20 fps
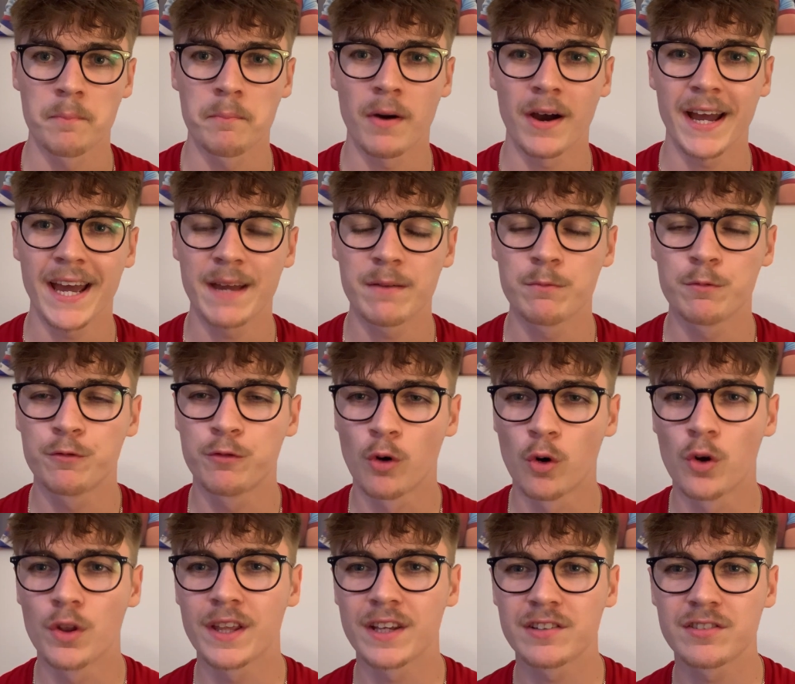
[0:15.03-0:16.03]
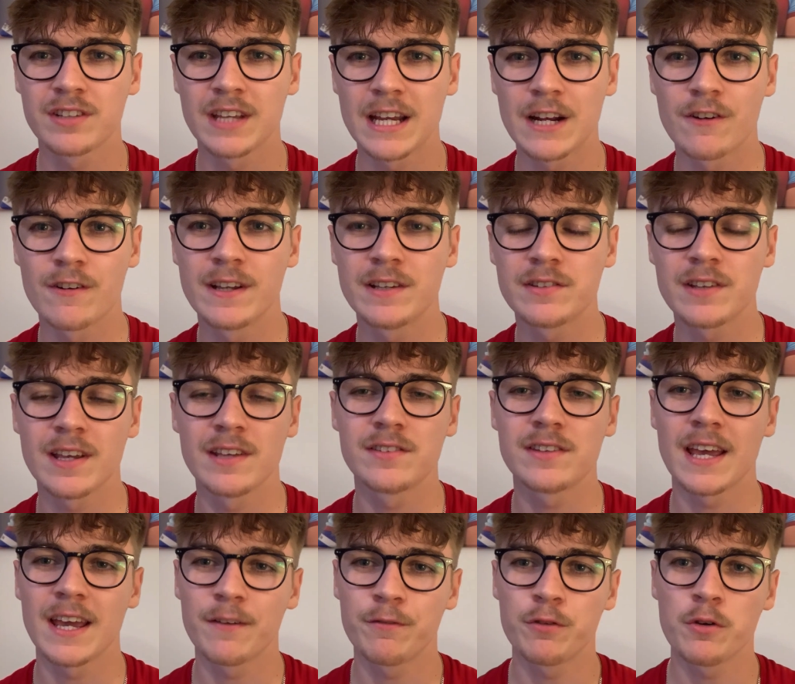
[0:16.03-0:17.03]
My aim for this series
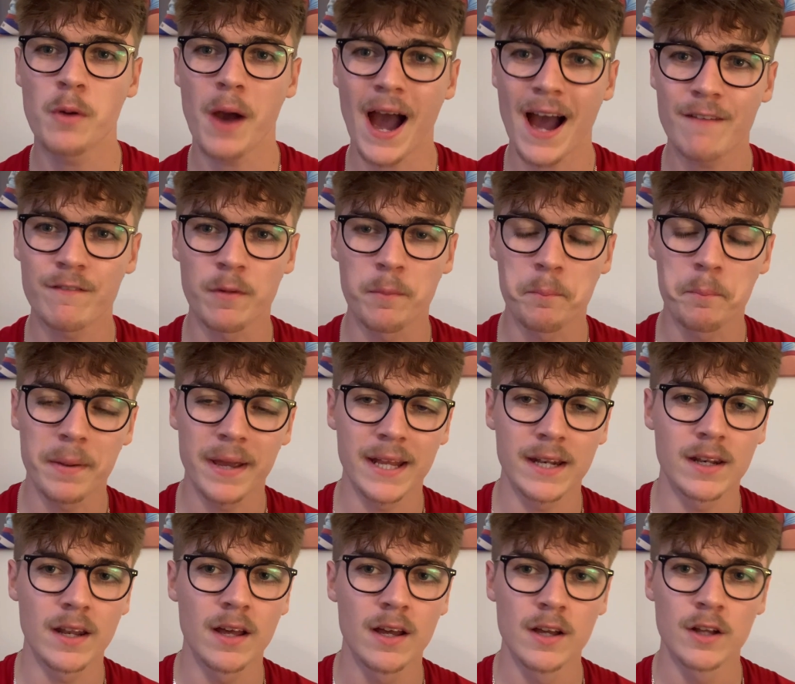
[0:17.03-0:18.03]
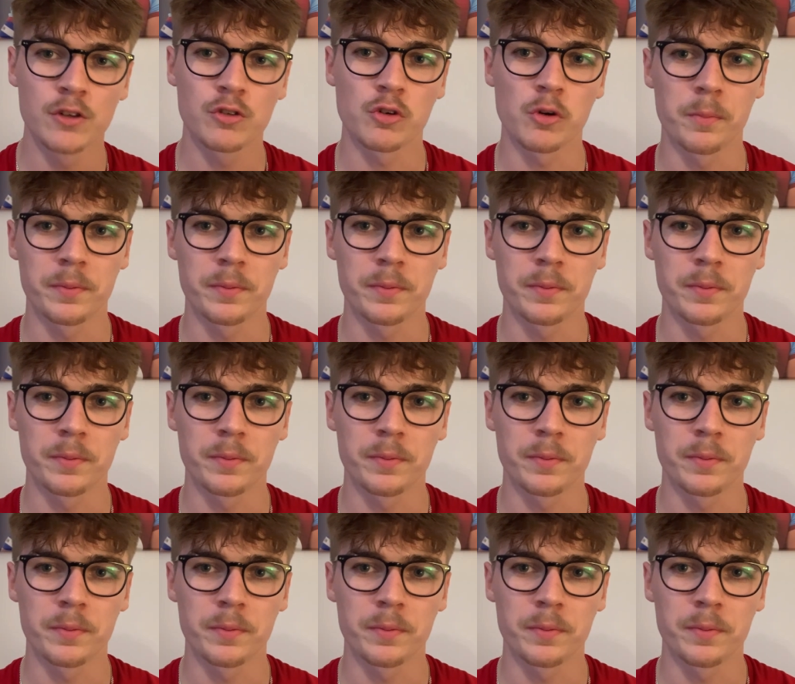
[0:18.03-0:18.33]
is, if you haven't been to a